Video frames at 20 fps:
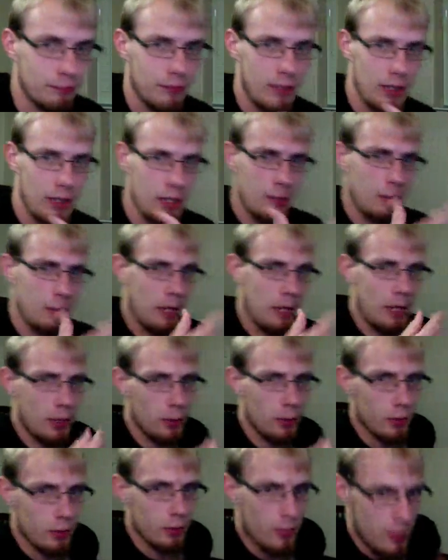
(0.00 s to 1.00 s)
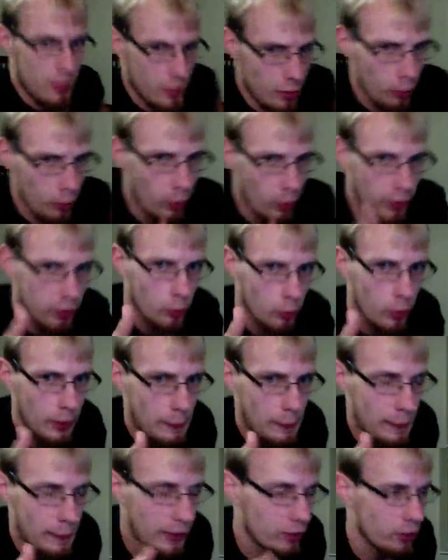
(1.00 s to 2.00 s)
the
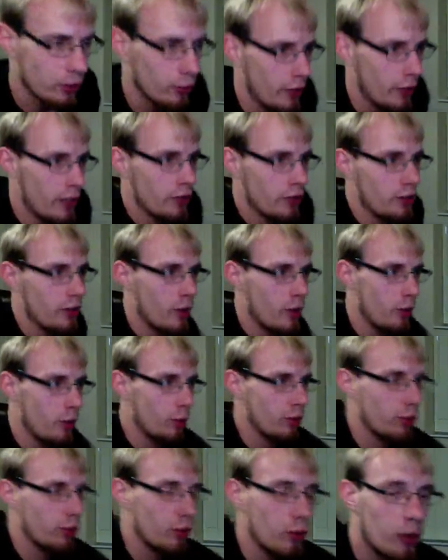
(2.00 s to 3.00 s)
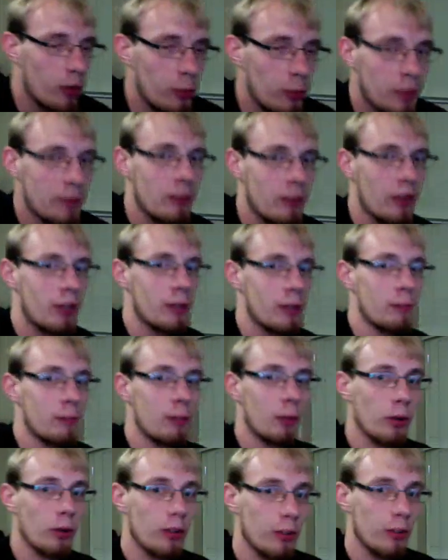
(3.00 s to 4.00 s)
1-to-1 pixel ratio, which is normally very
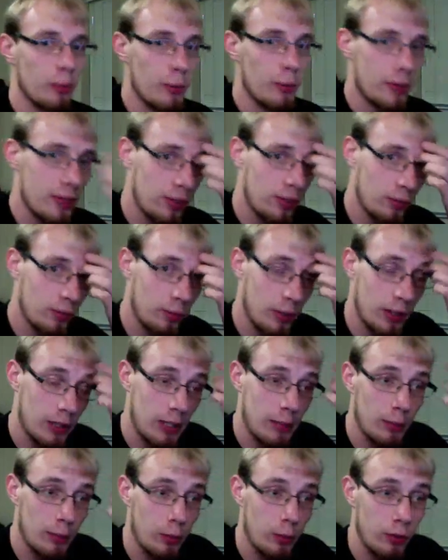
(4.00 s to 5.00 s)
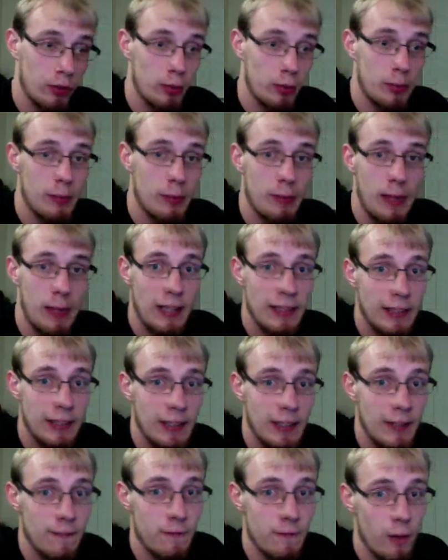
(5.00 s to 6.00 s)
important, but this one I'm going to be painting
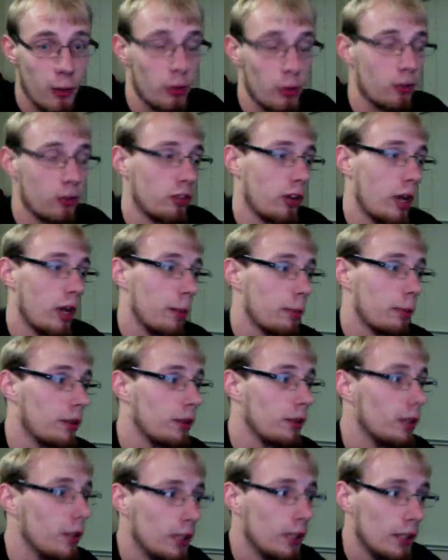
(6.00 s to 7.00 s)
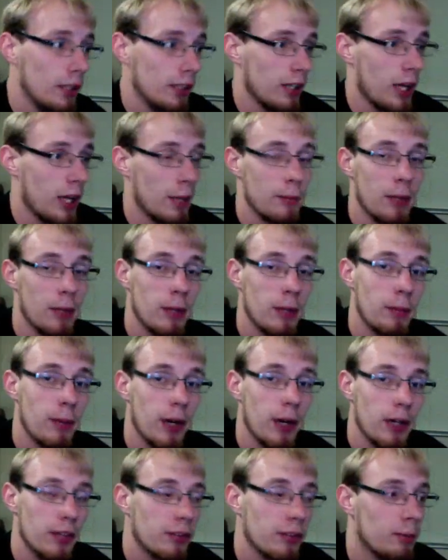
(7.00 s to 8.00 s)
in Photoshop, not
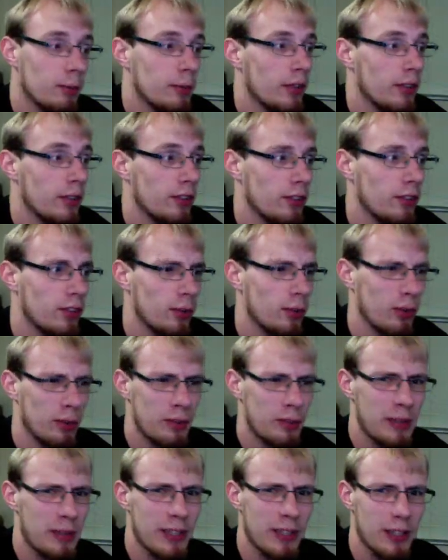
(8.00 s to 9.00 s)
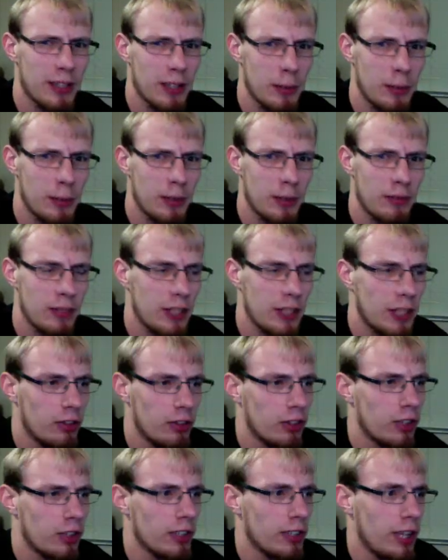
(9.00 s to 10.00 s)
Mudbox, because it's going to be a bit of an
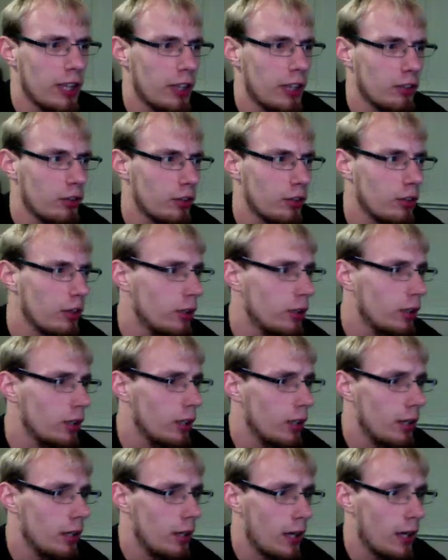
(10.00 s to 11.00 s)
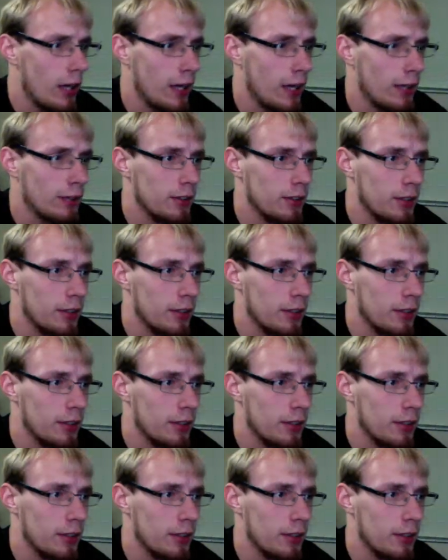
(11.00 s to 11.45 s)
intricate texture, and